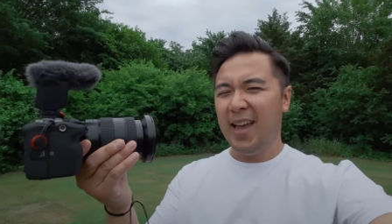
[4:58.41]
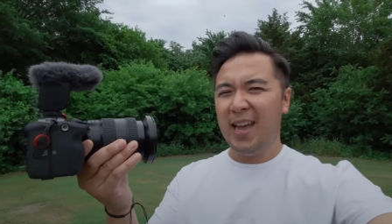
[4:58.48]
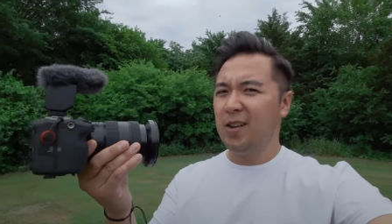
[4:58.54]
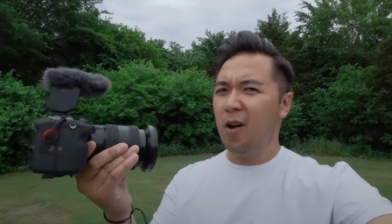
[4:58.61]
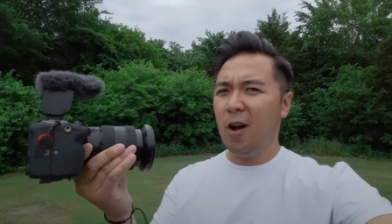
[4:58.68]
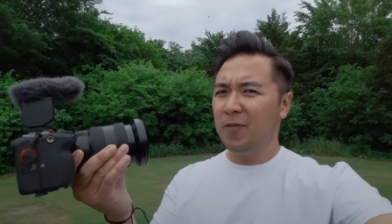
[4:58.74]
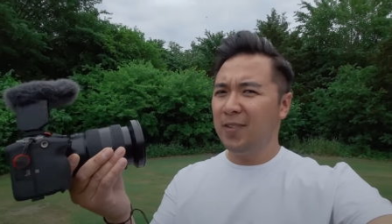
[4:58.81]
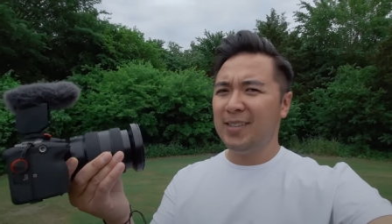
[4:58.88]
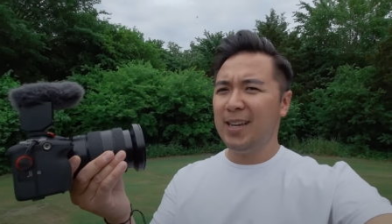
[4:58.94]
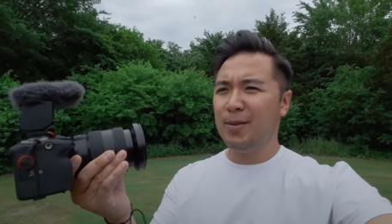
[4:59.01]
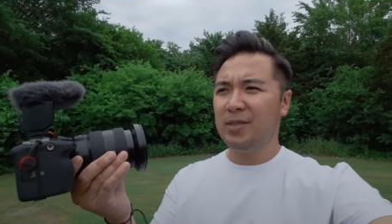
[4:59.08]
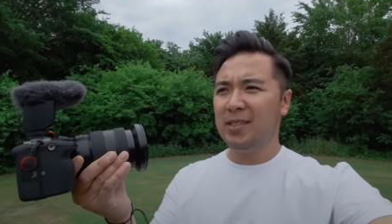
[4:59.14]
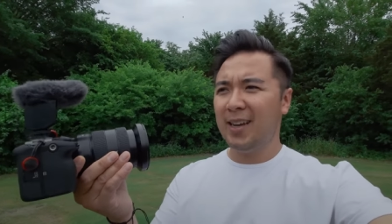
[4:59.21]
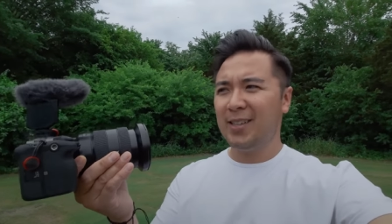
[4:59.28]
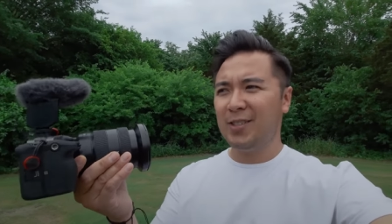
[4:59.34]
And
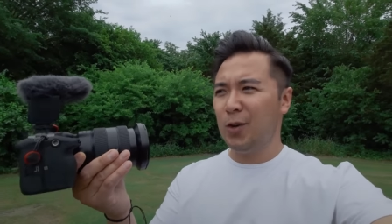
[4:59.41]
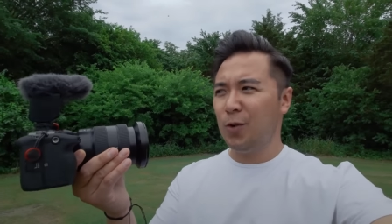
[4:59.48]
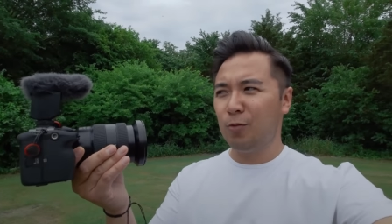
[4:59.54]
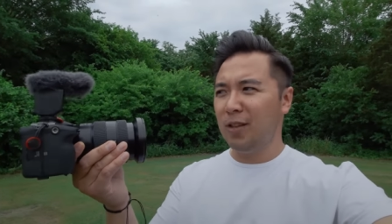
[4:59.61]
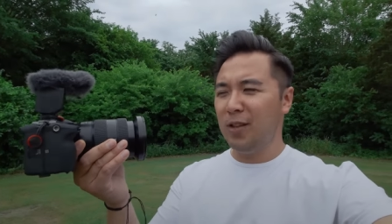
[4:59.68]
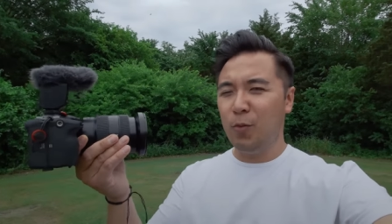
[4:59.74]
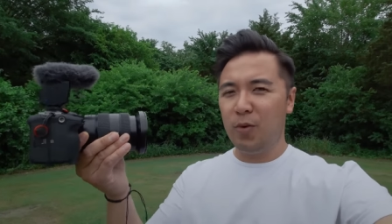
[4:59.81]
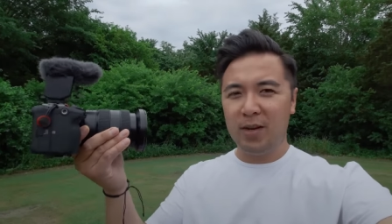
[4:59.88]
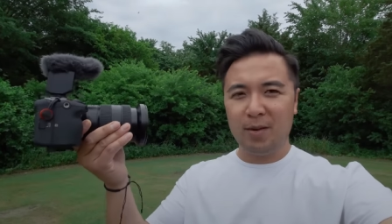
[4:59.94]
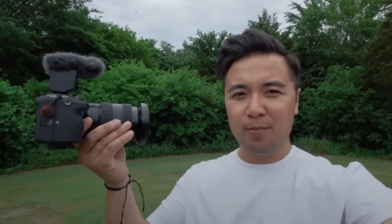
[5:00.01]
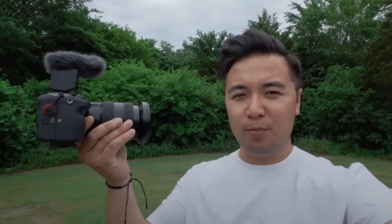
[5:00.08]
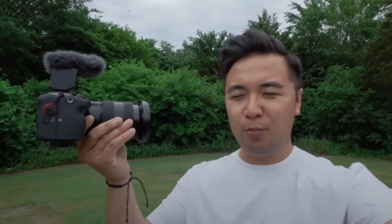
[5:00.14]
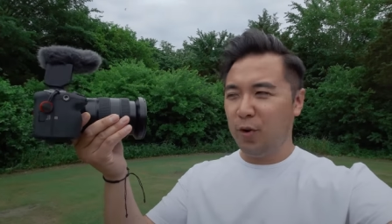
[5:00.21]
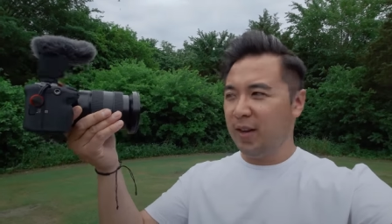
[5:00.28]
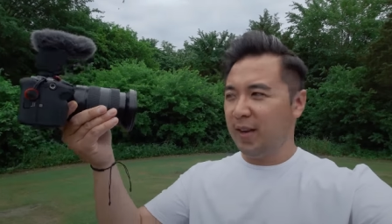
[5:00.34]
oftentimes I don't really want to
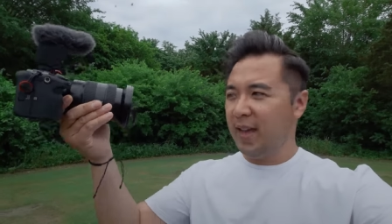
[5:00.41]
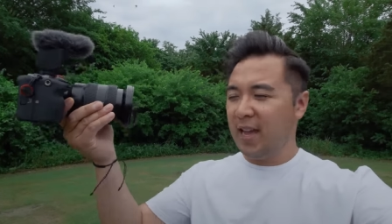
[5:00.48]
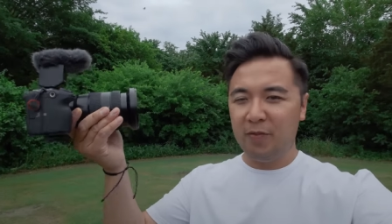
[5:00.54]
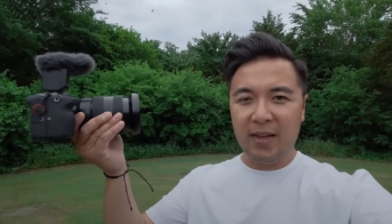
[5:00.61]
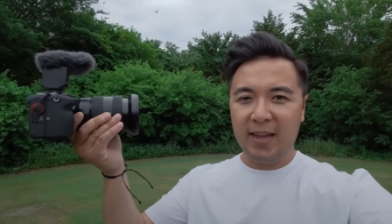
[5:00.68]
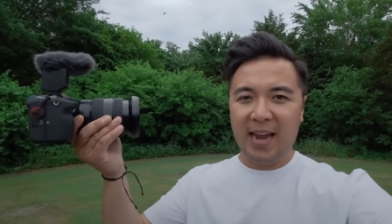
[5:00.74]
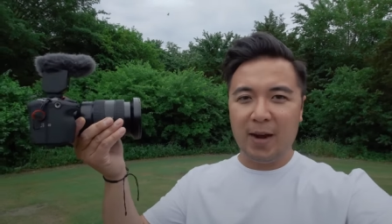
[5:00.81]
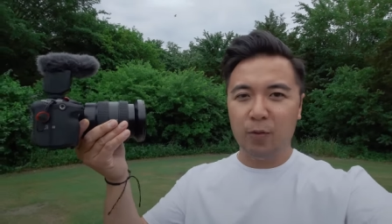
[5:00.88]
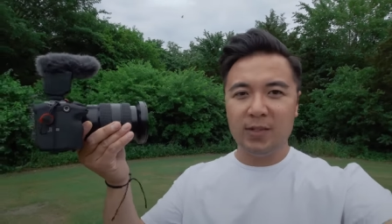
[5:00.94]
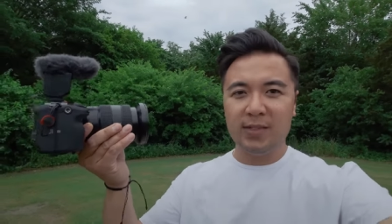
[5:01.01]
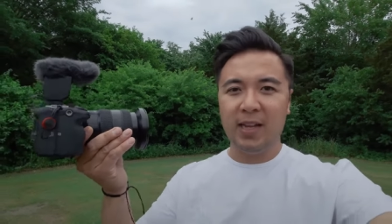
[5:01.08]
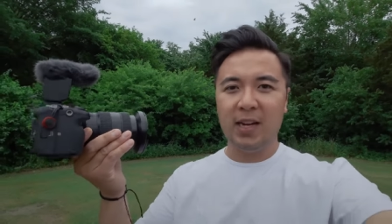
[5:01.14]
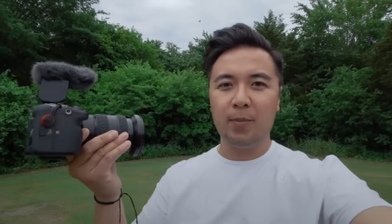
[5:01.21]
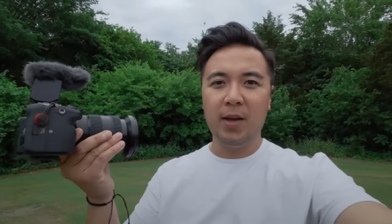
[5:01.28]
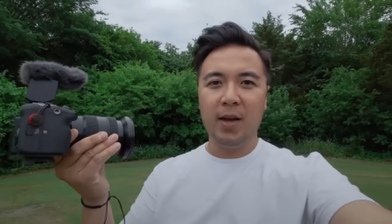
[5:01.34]
bring a heavy camera
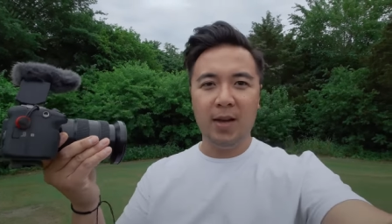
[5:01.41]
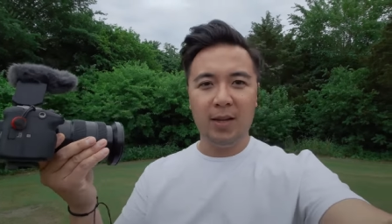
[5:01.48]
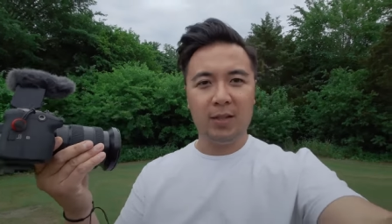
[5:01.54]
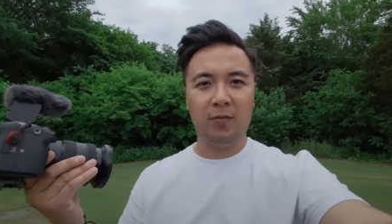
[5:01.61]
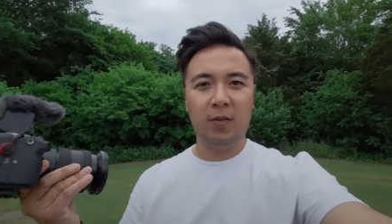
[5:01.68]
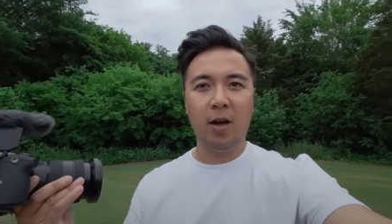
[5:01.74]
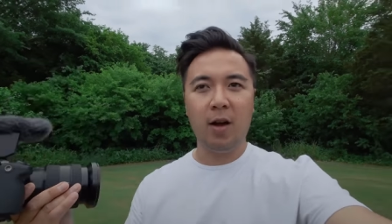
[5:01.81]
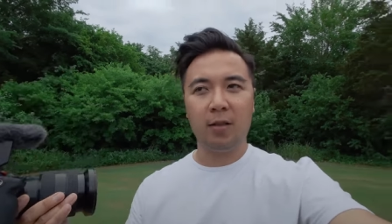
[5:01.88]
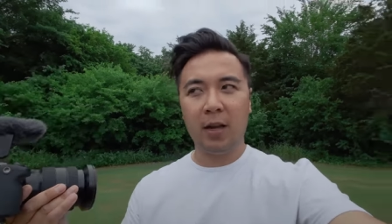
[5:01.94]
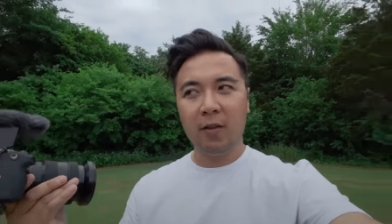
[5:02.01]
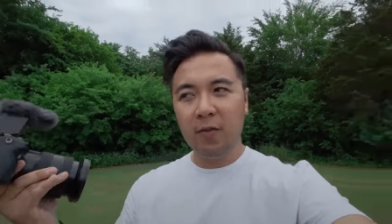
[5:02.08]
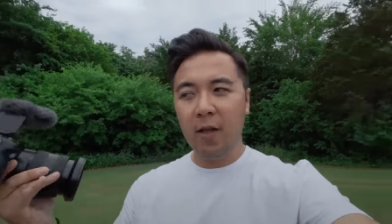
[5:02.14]
setup to vlog. Like